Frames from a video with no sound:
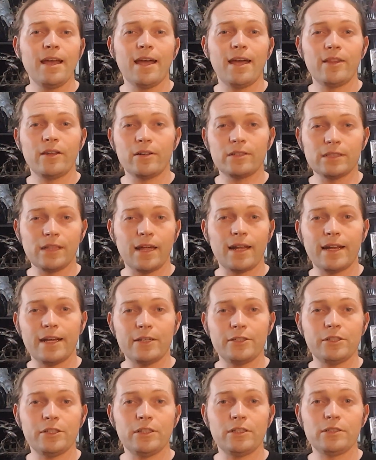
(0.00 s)
and there was a lot of
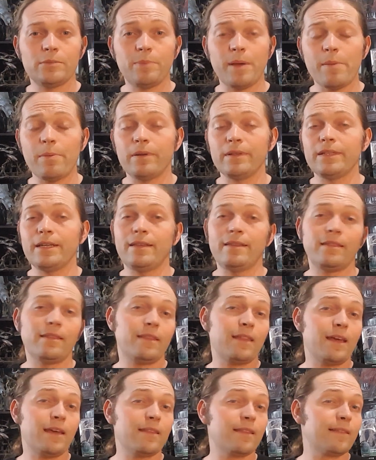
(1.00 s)
issues, people
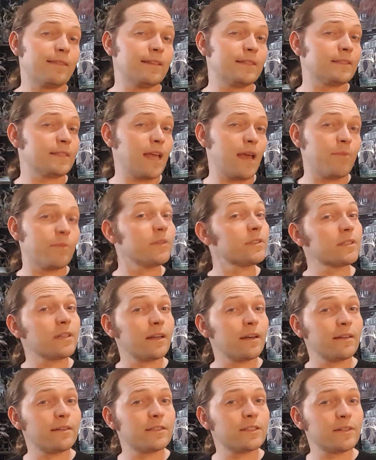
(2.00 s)
didn't think that this game was
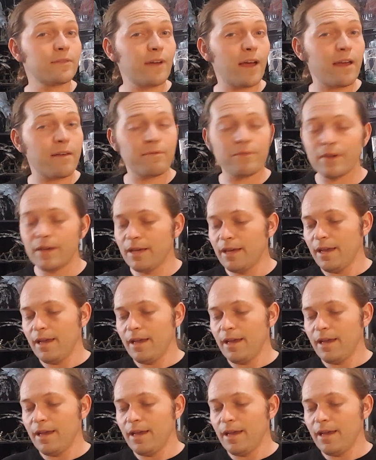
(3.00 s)
going to survive.